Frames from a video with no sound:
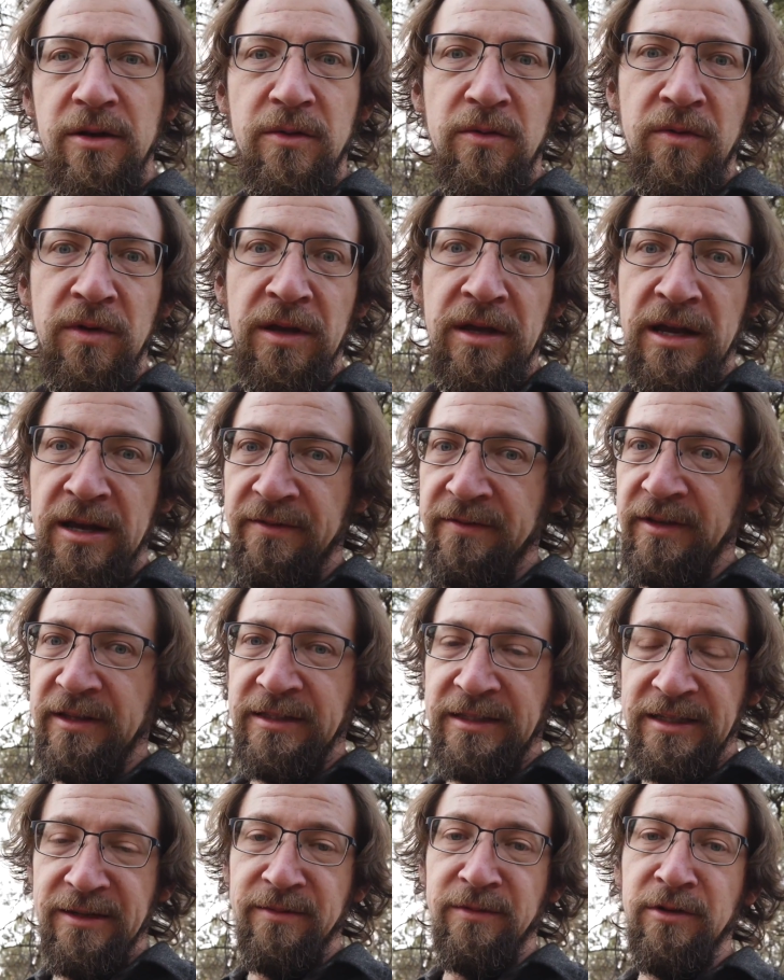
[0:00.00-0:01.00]
We have a
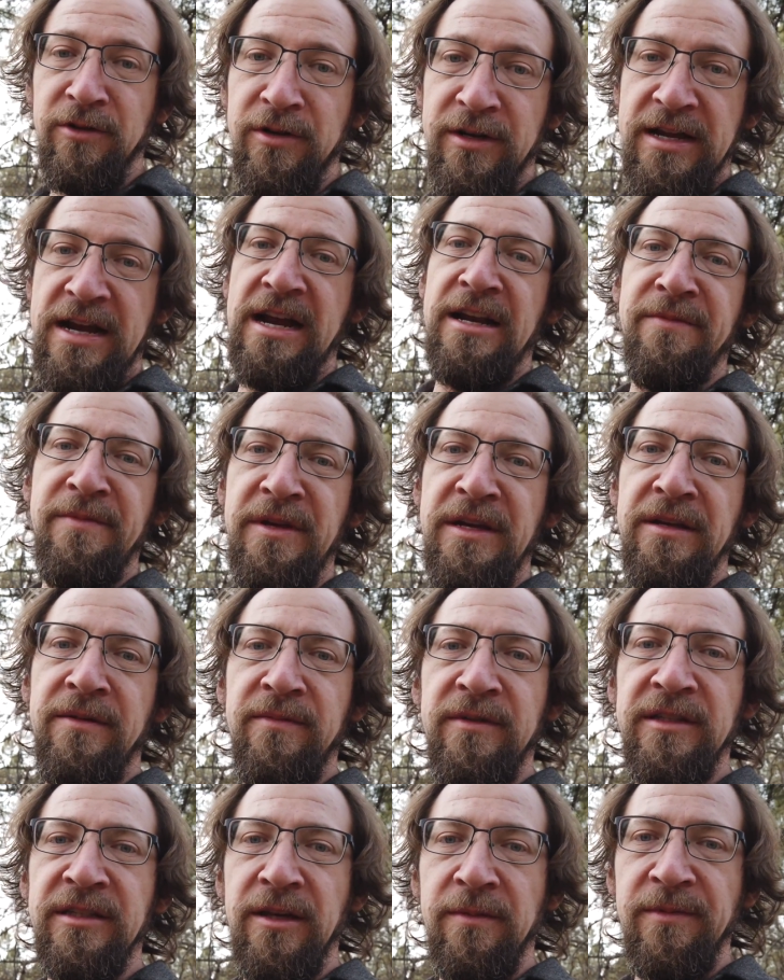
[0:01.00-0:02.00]
similar anatomy
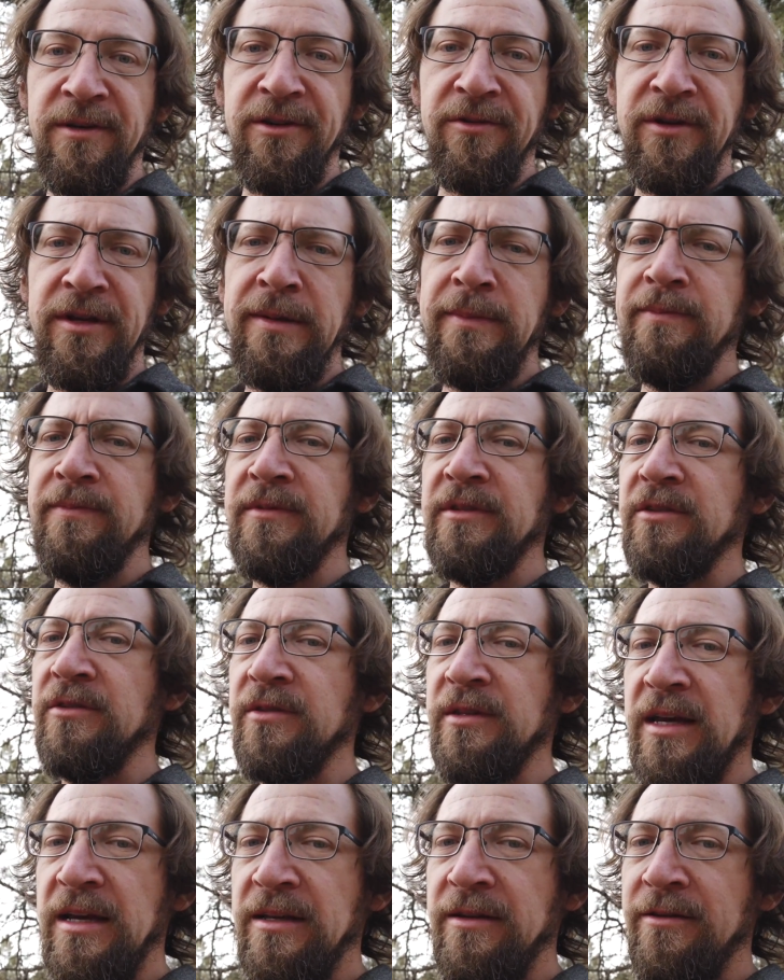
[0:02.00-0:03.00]
to some degree. So
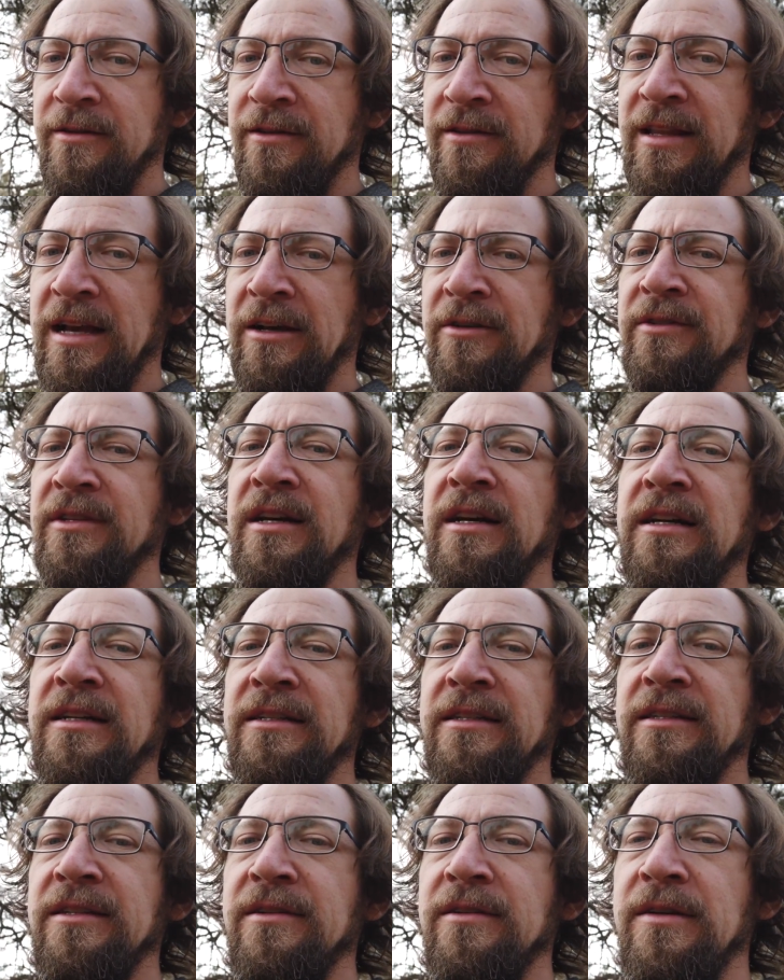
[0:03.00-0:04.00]
that allows
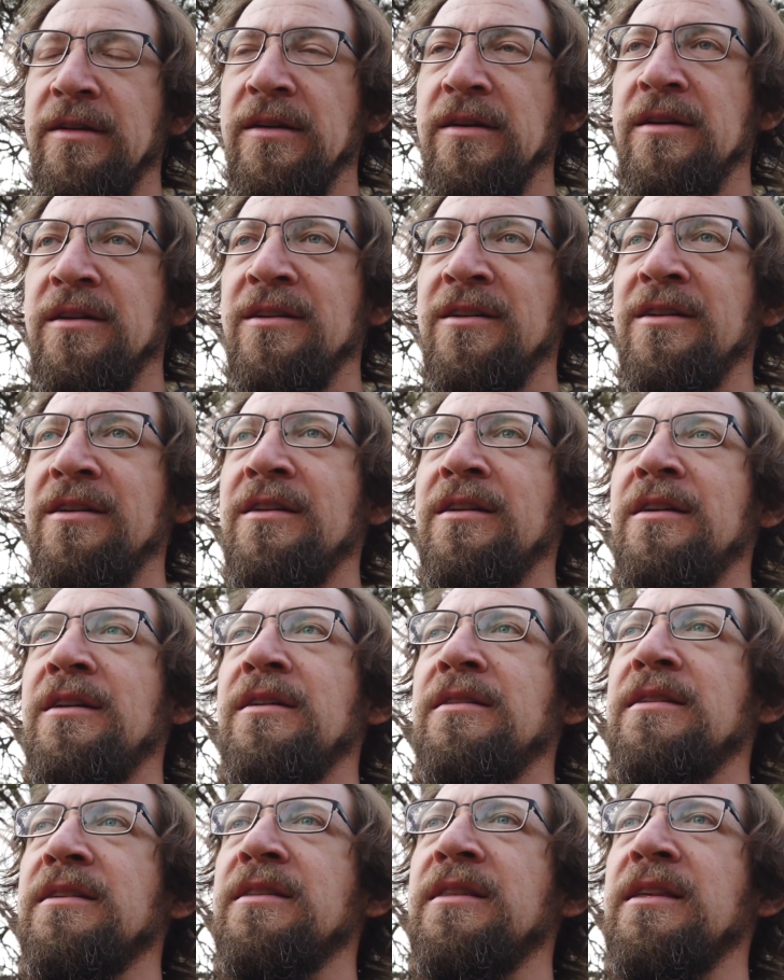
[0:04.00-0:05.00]
us to